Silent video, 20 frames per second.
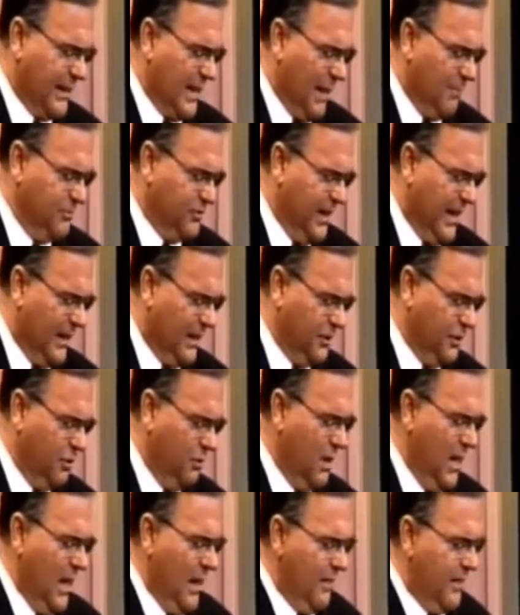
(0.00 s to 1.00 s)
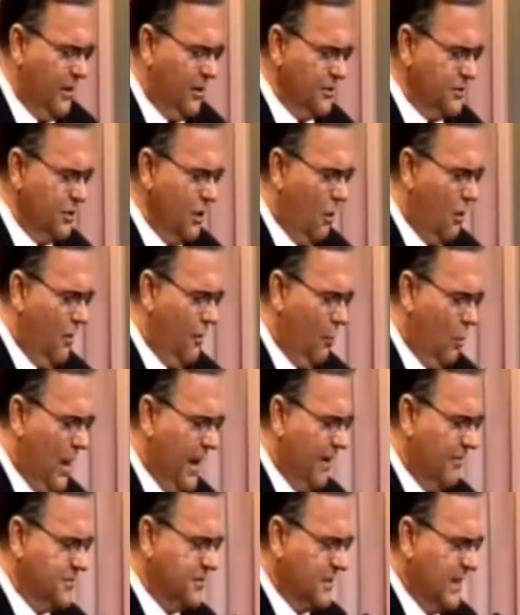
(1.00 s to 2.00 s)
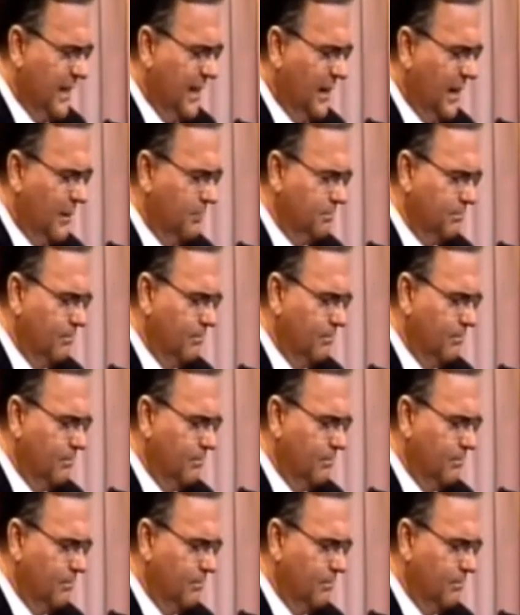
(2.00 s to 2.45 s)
I'm telling you, there is no other way of seeing it.